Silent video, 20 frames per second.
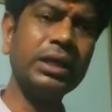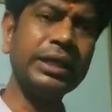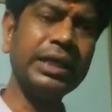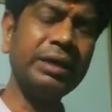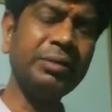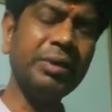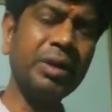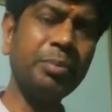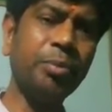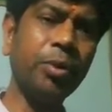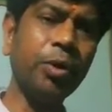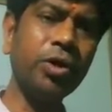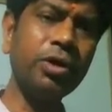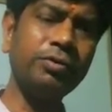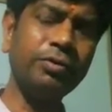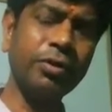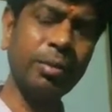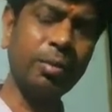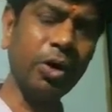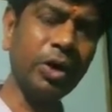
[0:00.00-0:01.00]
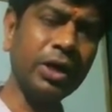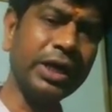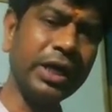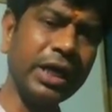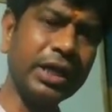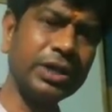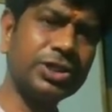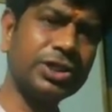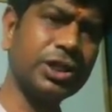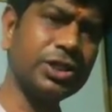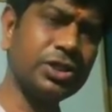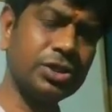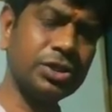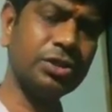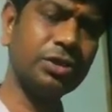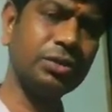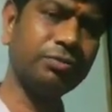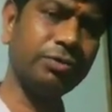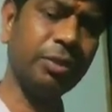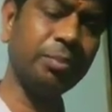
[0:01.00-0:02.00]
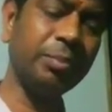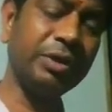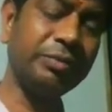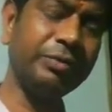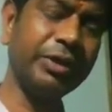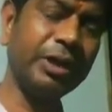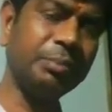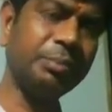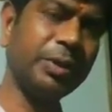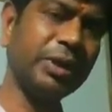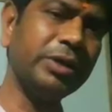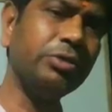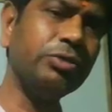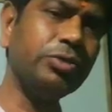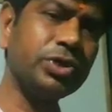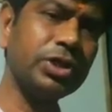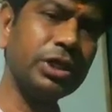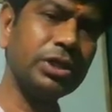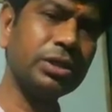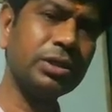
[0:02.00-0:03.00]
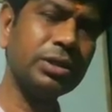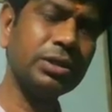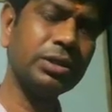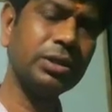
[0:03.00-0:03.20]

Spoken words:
they were poured from all directions from different producers.